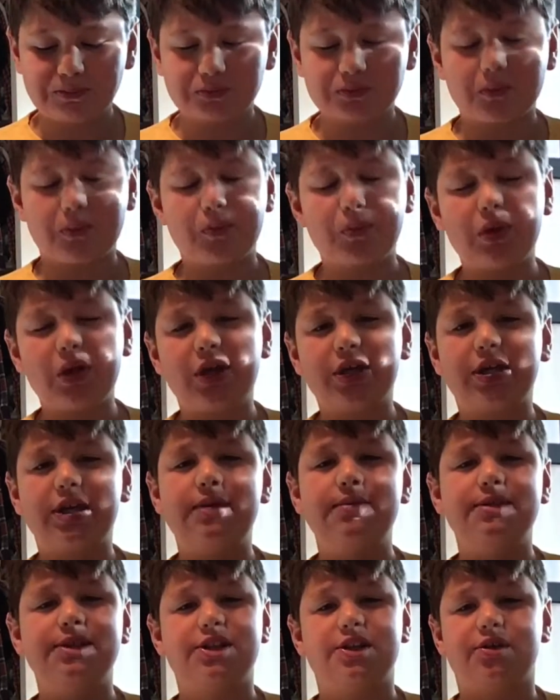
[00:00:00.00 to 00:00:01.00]
Kind of tastes like
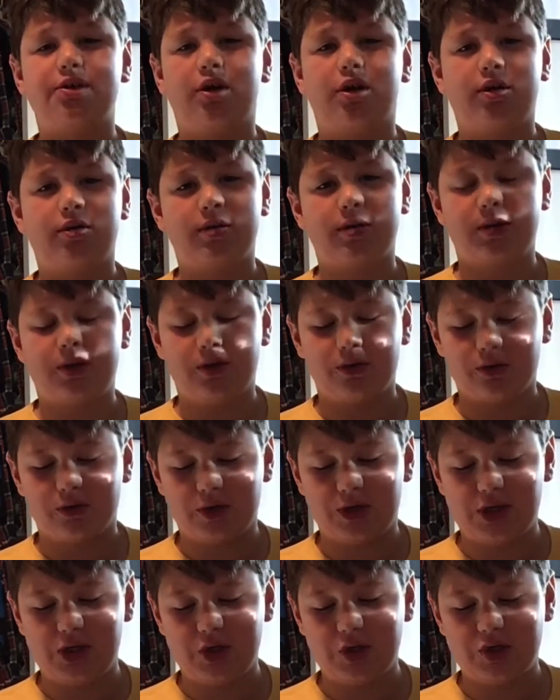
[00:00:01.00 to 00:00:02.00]
gimmies good. are
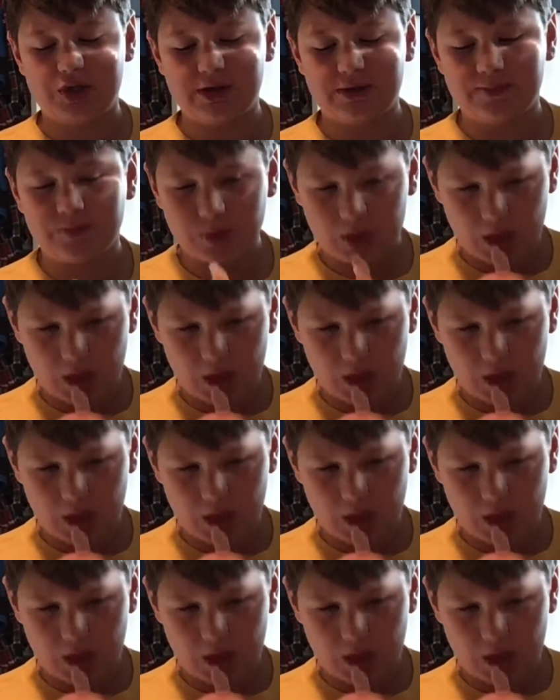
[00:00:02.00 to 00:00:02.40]
yogurt heats.